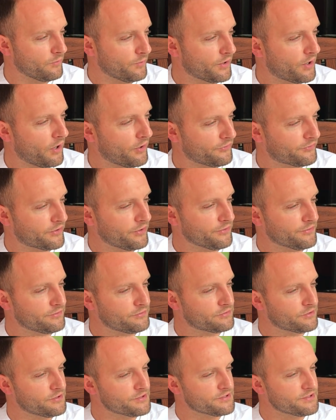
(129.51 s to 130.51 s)
what we call skills
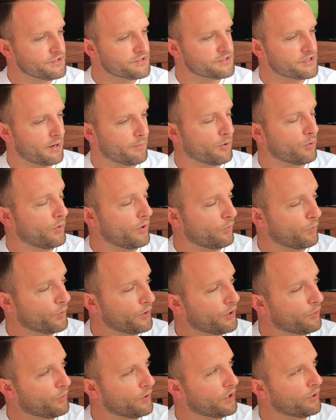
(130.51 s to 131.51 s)
and drills in the summer, went
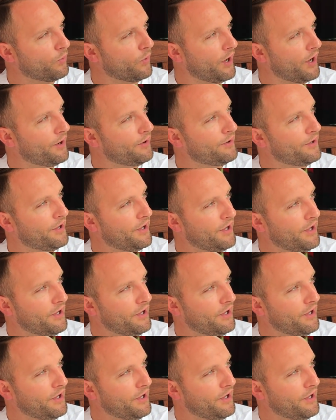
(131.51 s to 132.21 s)
really, really well.